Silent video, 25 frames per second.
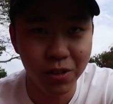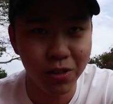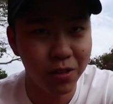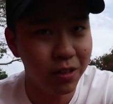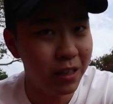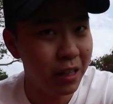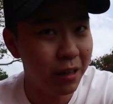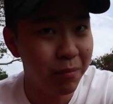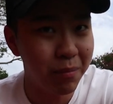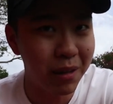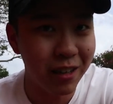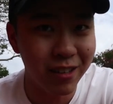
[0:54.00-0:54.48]
so
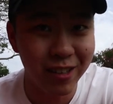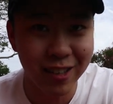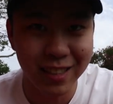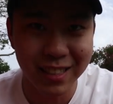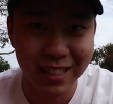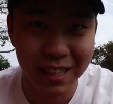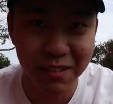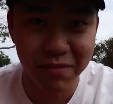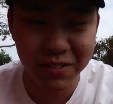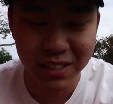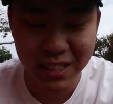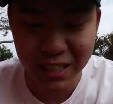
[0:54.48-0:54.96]
they're about the
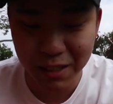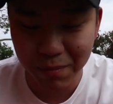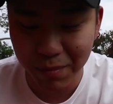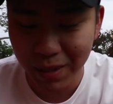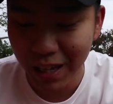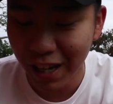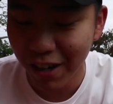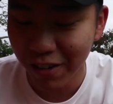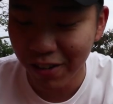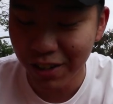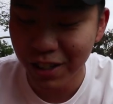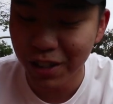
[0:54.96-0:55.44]
same
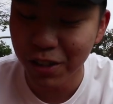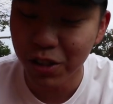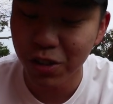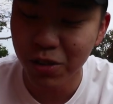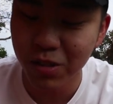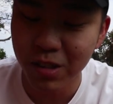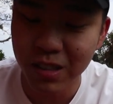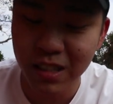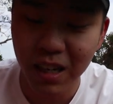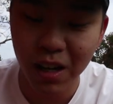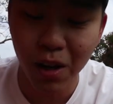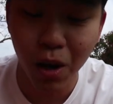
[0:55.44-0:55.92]
CP. I'm gonna
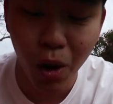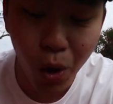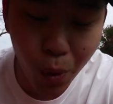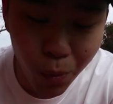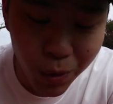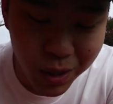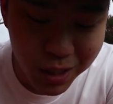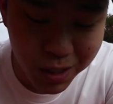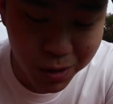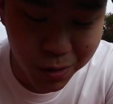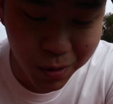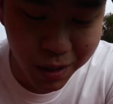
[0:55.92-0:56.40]
choose the
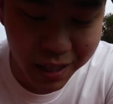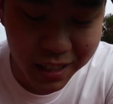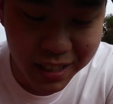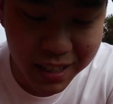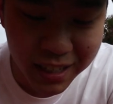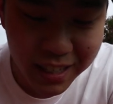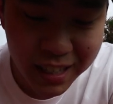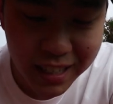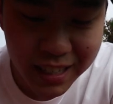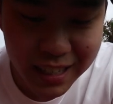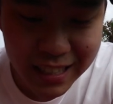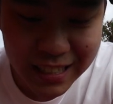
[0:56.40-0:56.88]
lowest one
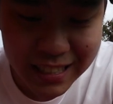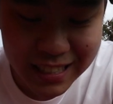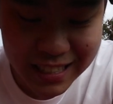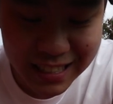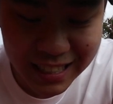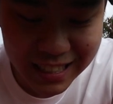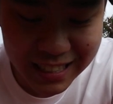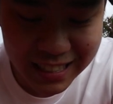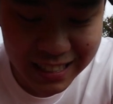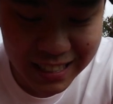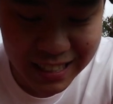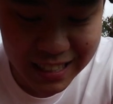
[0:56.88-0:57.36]

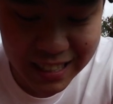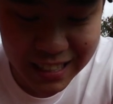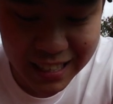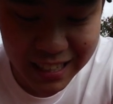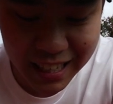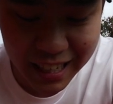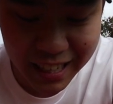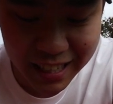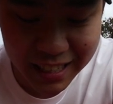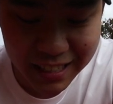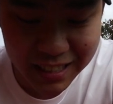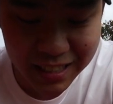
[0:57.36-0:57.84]
just in
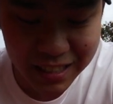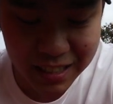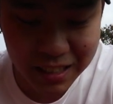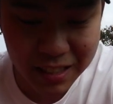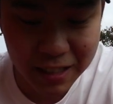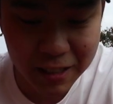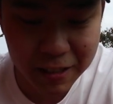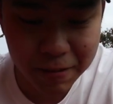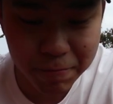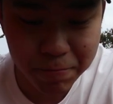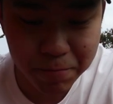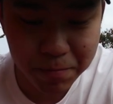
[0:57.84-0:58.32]

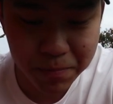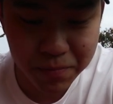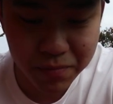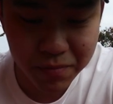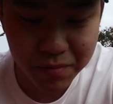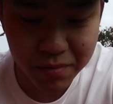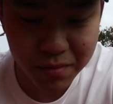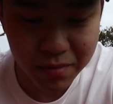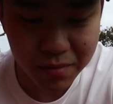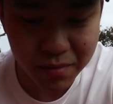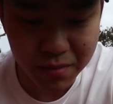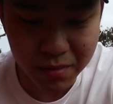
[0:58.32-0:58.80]
case,
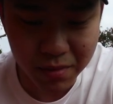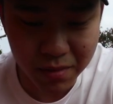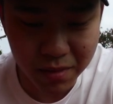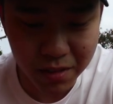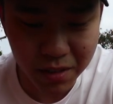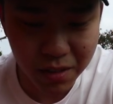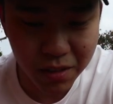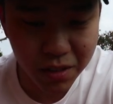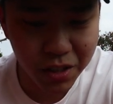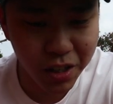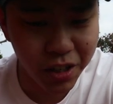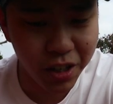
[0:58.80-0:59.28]

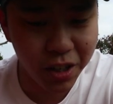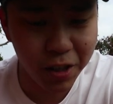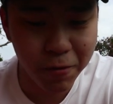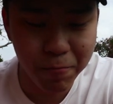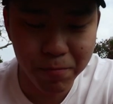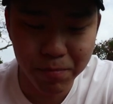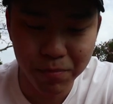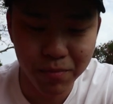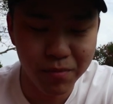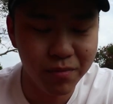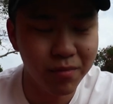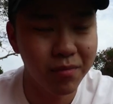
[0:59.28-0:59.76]
you know,
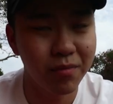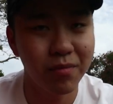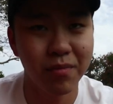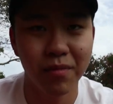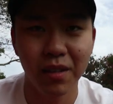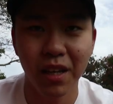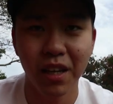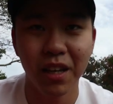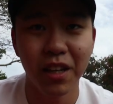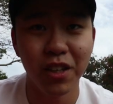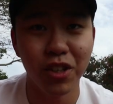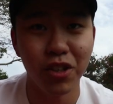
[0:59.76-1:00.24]

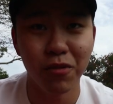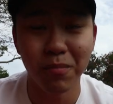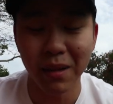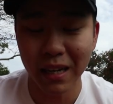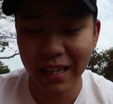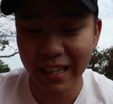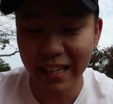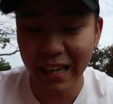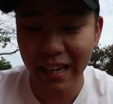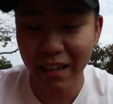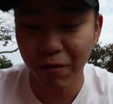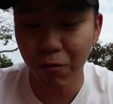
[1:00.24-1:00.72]
you
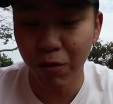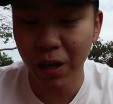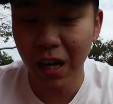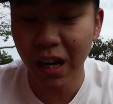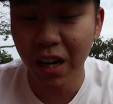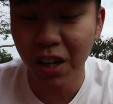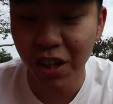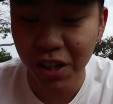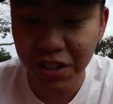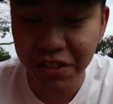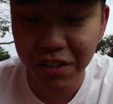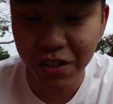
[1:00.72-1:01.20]
might get
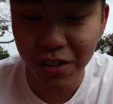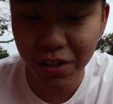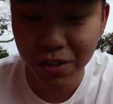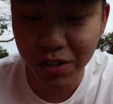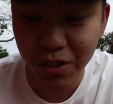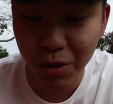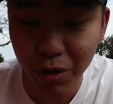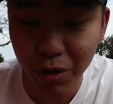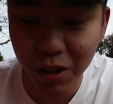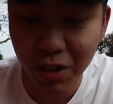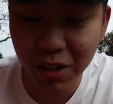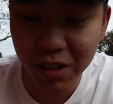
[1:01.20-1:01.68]
a hondo.
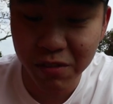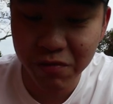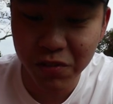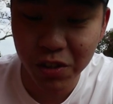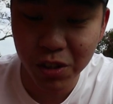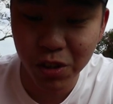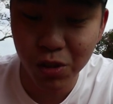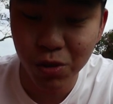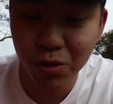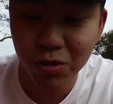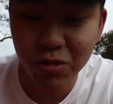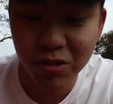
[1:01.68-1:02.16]
we're looking
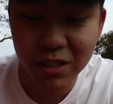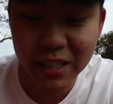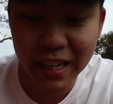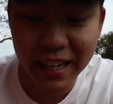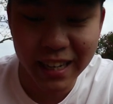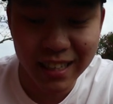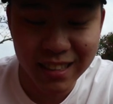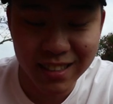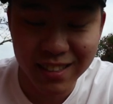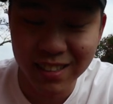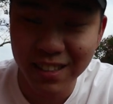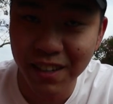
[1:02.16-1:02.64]
for
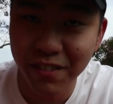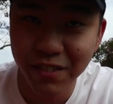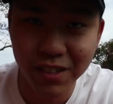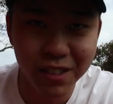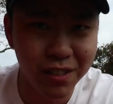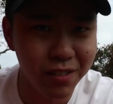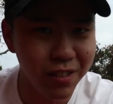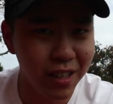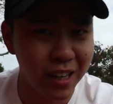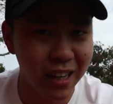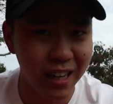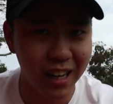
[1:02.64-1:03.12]

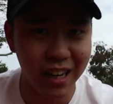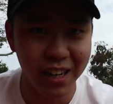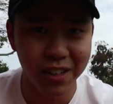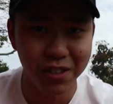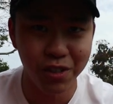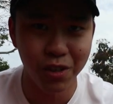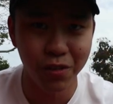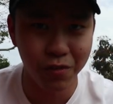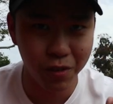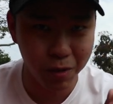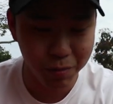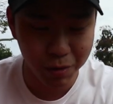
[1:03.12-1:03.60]
2387, a
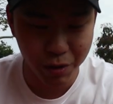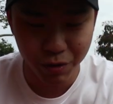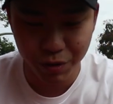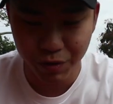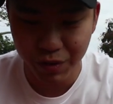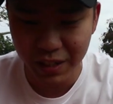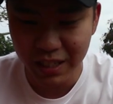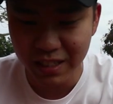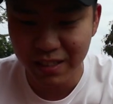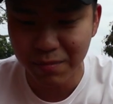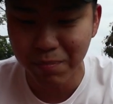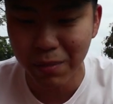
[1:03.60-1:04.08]
hondo for both
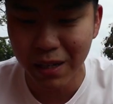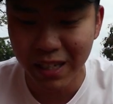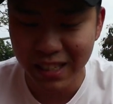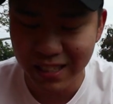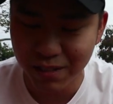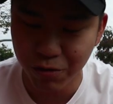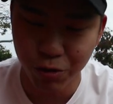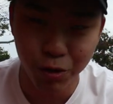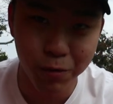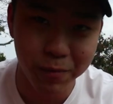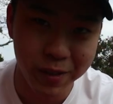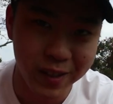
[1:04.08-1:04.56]
of us, but
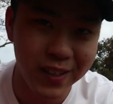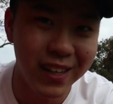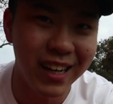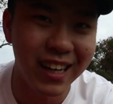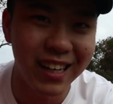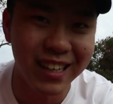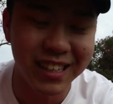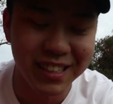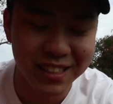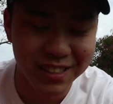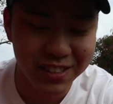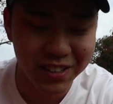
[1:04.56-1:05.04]
it will be
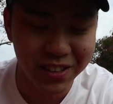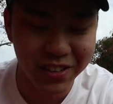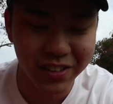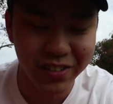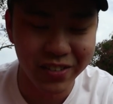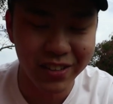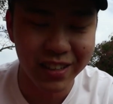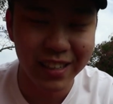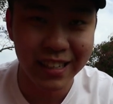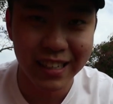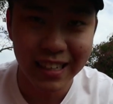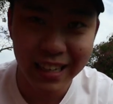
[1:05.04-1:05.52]
lucky,
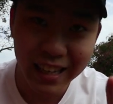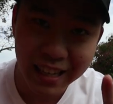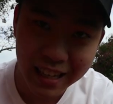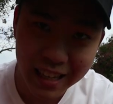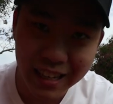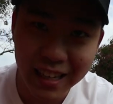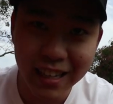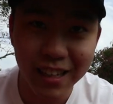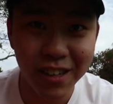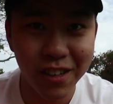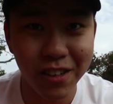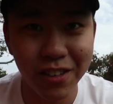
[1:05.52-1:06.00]
so
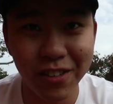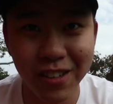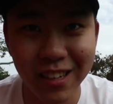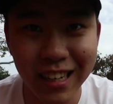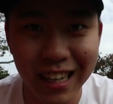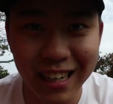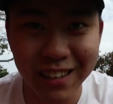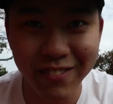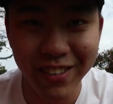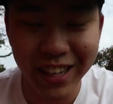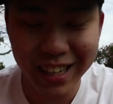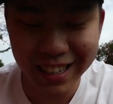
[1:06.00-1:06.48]
good
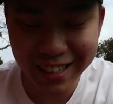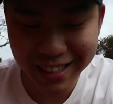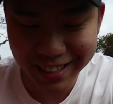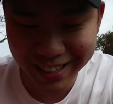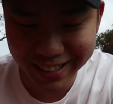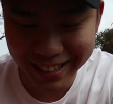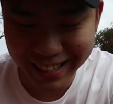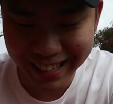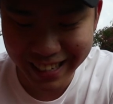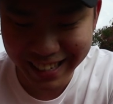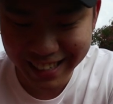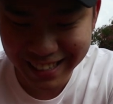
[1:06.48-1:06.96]
luck man,
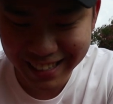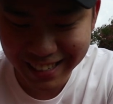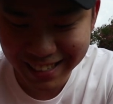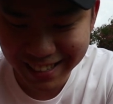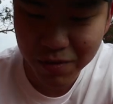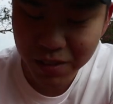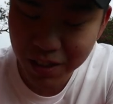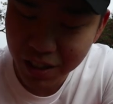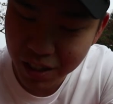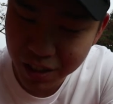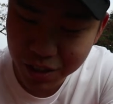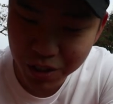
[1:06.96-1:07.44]
good luck.
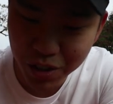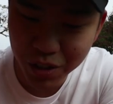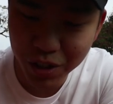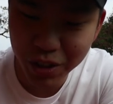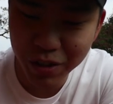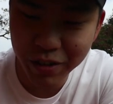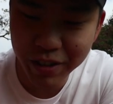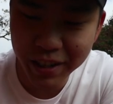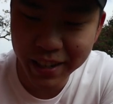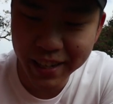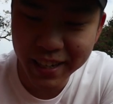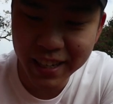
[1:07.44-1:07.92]
So
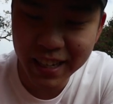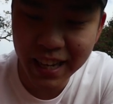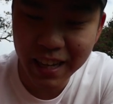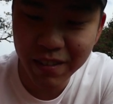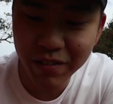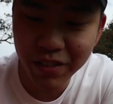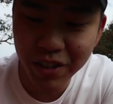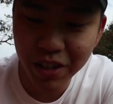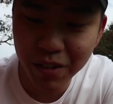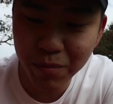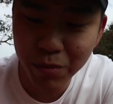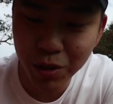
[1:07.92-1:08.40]
you already
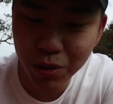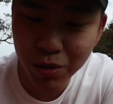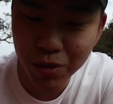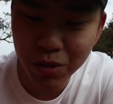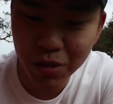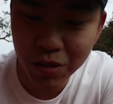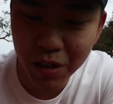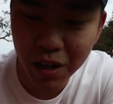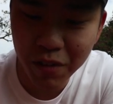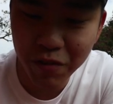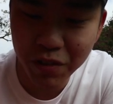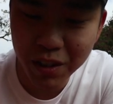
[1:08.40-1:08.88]
named your
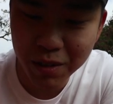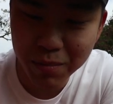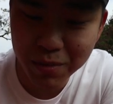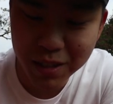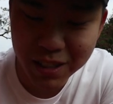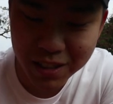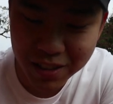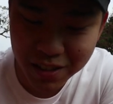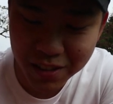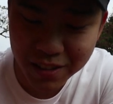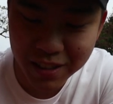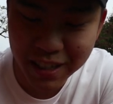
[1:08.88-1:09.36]
Mewtwo after
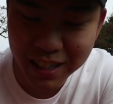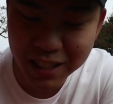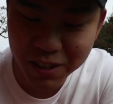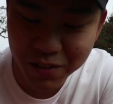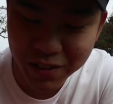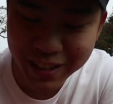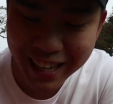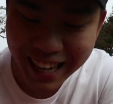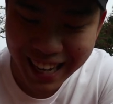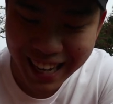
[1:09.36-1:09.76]
me, so thanks for